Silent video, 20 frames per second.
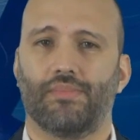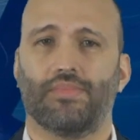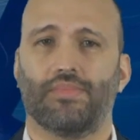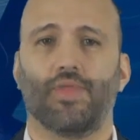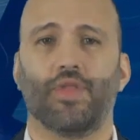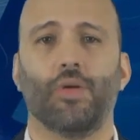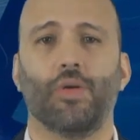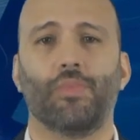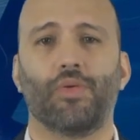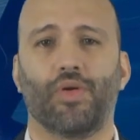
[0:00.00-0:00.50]

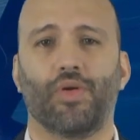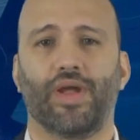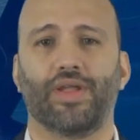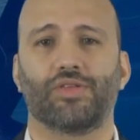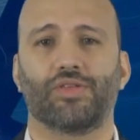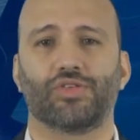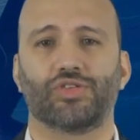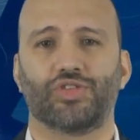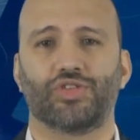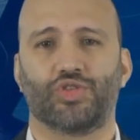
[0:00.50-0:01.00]
the
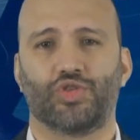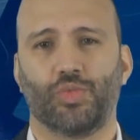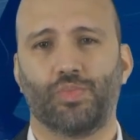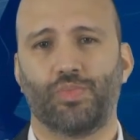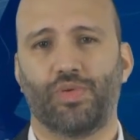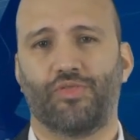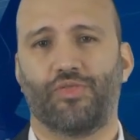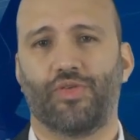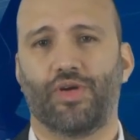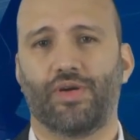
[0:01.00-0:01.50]
operators should
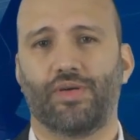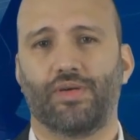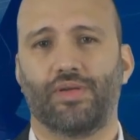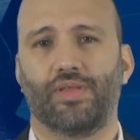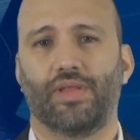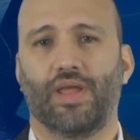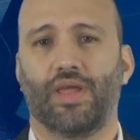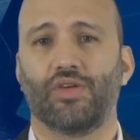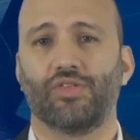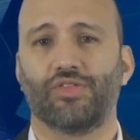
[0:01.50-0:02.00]
prefer
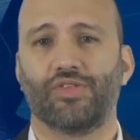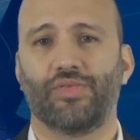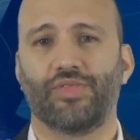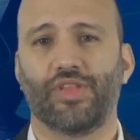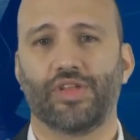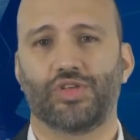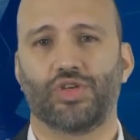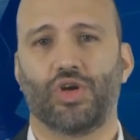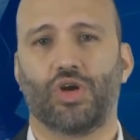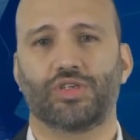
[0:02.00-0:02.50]
the use of the
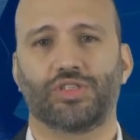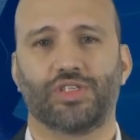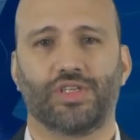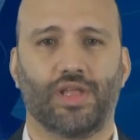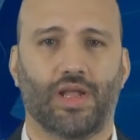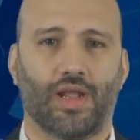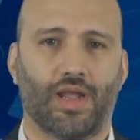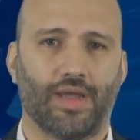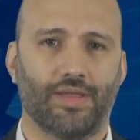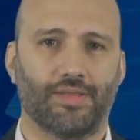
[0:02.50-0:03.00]
chocks at
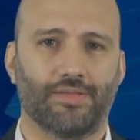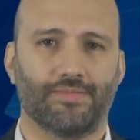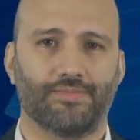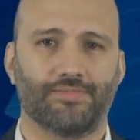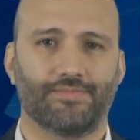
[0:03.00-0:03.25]
the gate.